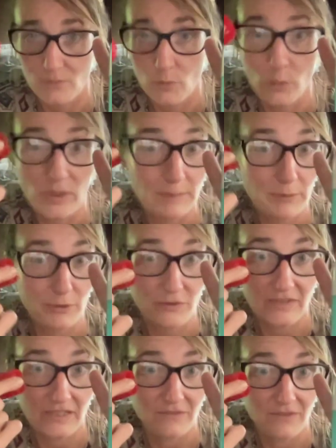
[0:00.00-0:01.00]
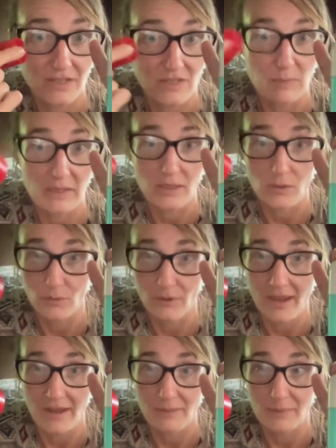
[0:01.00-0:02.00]
we perceive it as being
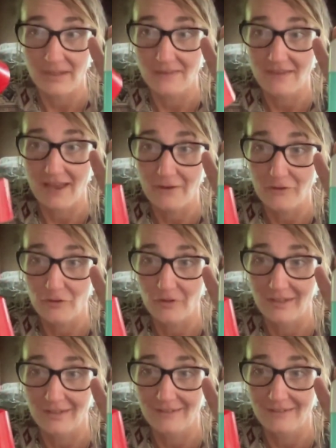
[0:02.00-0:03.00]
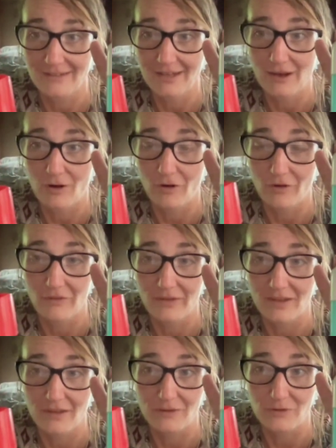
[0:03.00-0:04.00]
red, but it's actually all the
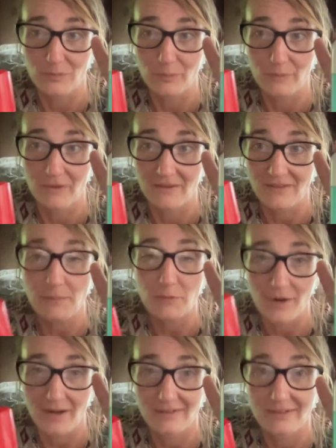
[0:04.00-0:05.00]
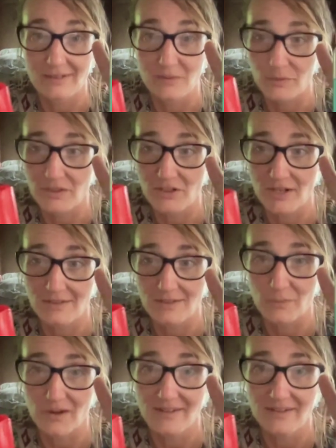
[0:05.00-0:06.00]
colors except red. It's
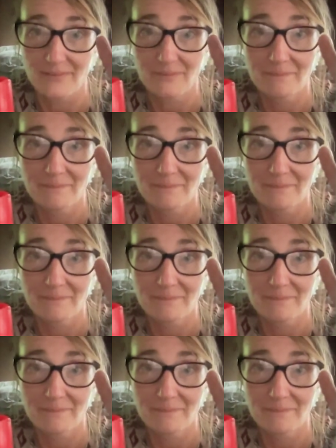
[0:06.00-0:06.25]
rejecting red.